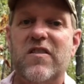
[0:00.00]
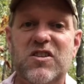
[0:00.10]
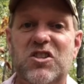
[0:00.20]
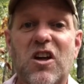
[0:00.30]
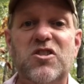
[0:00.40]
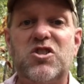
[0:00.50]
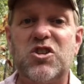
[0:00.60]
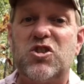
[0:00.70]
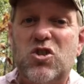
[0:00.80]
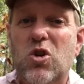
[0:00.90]
The sun's
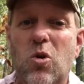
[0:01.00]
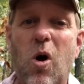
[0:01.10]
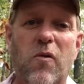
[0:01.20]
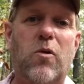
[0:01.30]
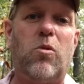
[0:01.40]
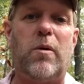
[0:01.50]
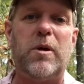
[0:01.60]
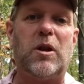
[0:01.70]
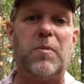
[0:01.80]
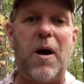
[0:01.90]
just too
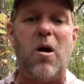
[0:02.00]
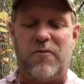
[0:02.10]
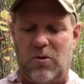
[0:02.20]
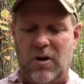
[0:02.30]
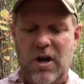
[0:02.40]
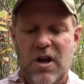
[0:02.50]
overwhelmingly powerful.